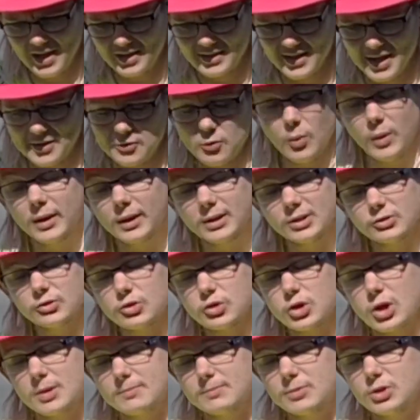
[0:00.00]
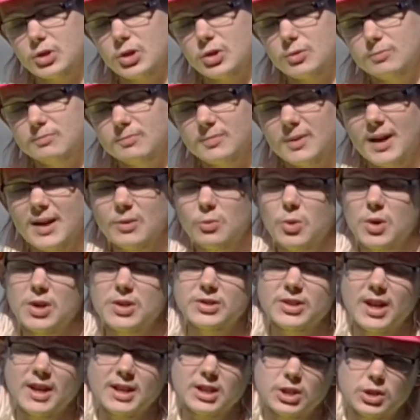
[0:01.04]
Now, the 100 times zoom
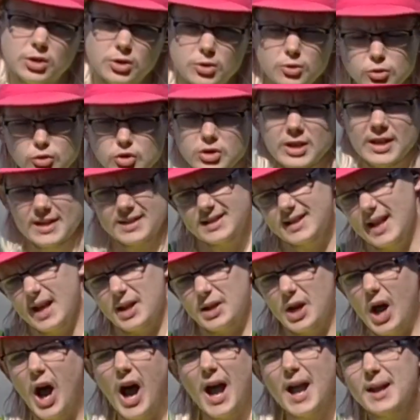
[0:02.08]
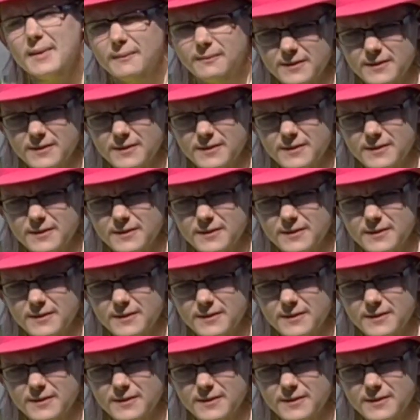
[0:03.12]
was a huge letdown. I